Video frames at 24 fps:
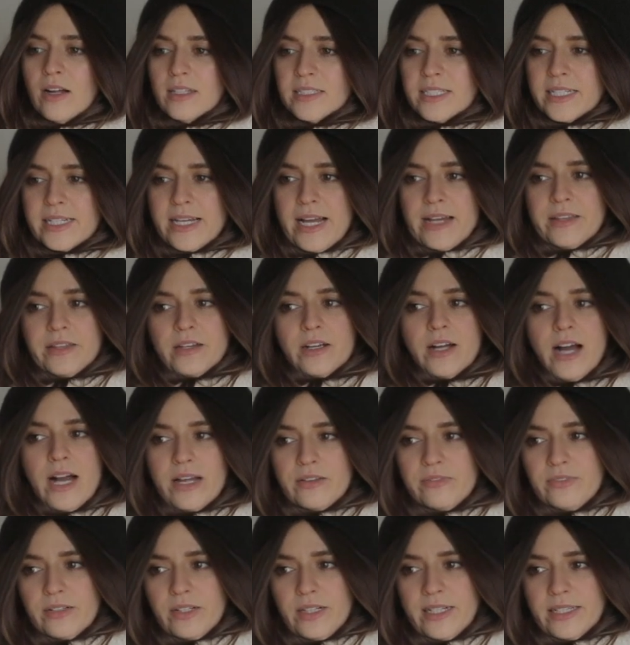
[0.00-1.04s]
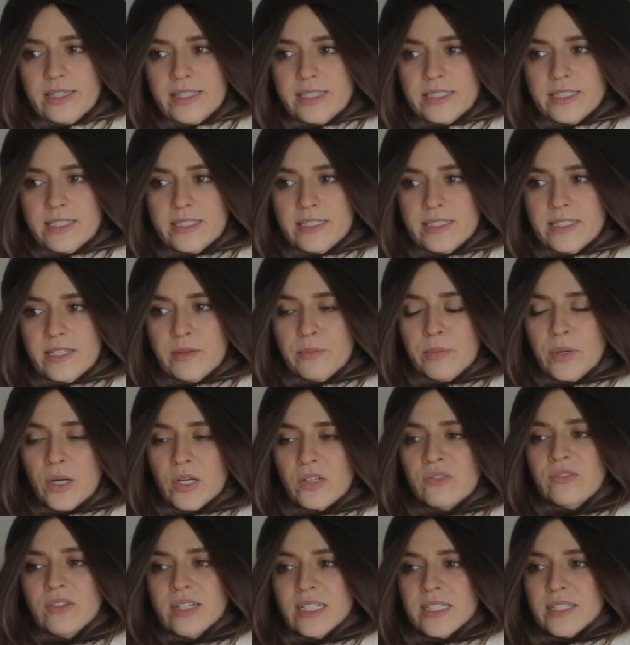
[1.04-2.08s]
altogether, I feel like this is the
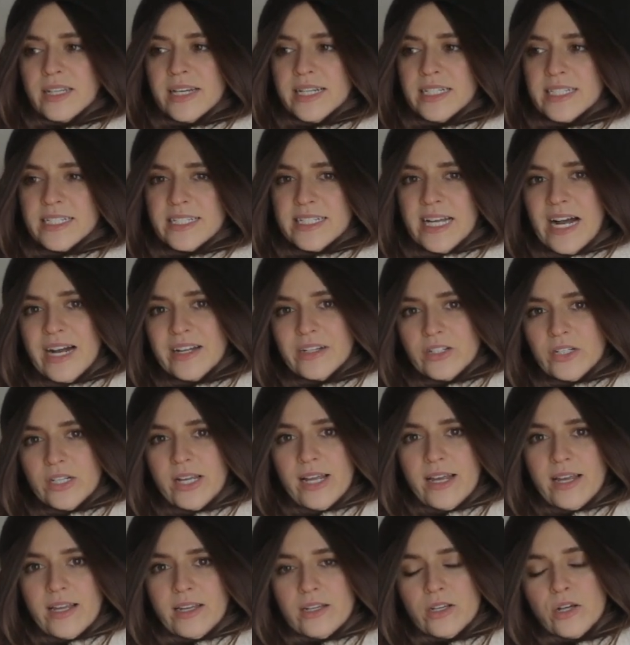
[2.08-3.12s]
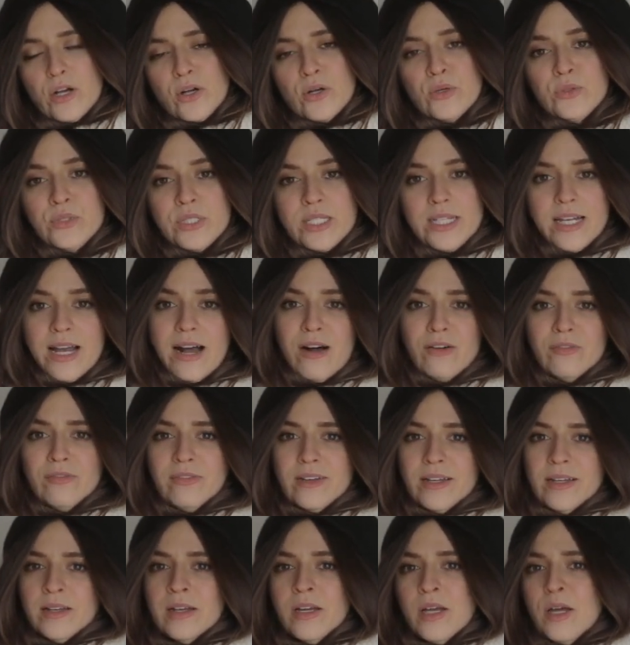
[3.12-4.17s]
perfect like Saturday cozy
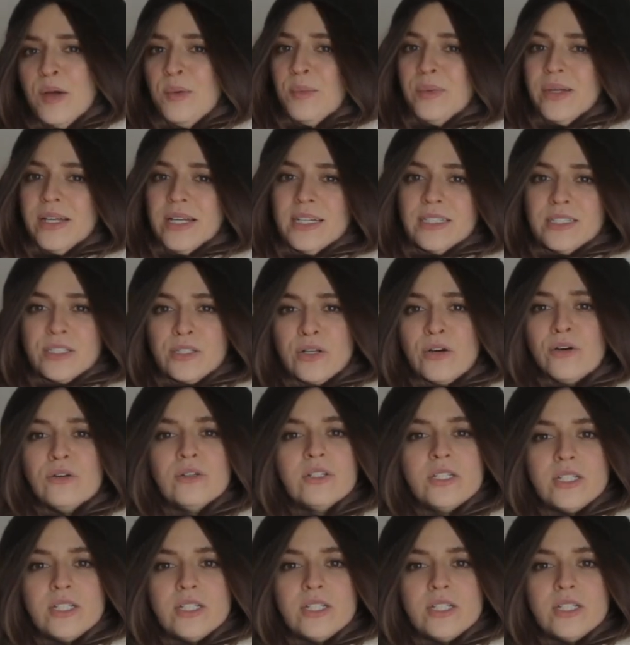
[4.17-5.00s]
outfit, but yet so